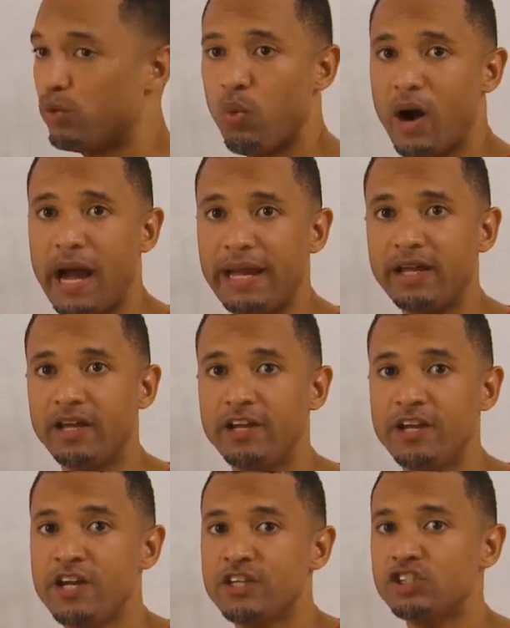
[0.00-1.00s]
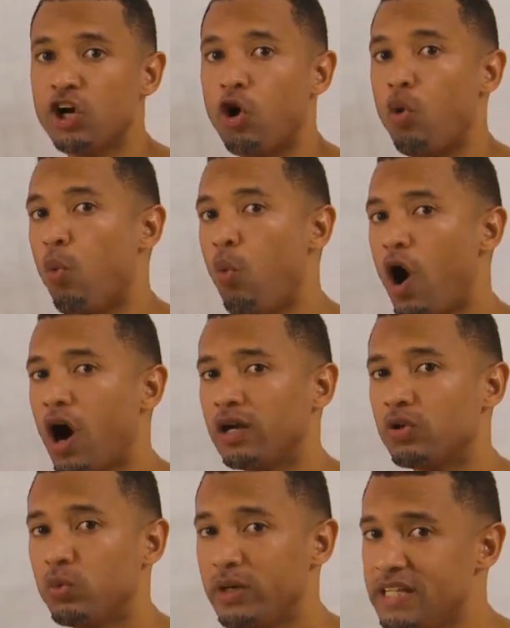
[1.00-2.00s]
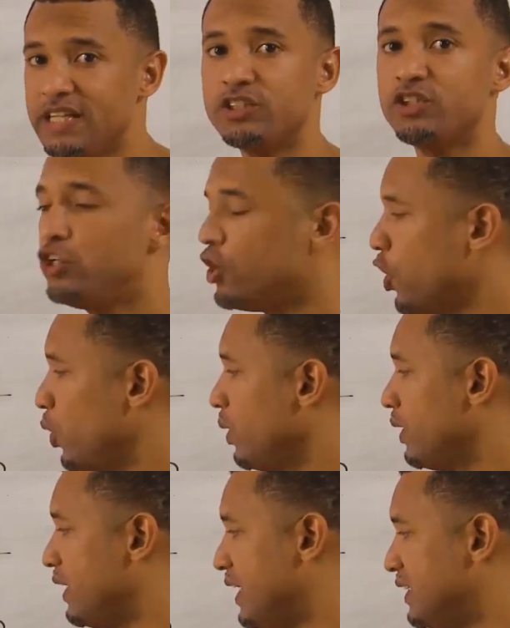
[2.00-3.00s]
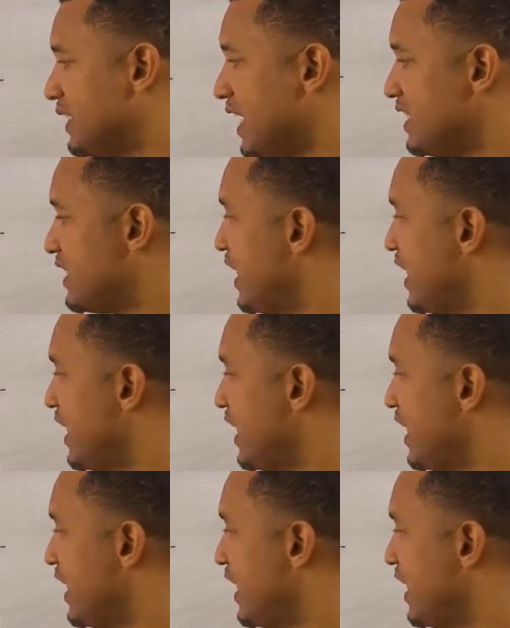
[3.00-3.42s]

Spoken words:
Y. So what we need to do now, ladies and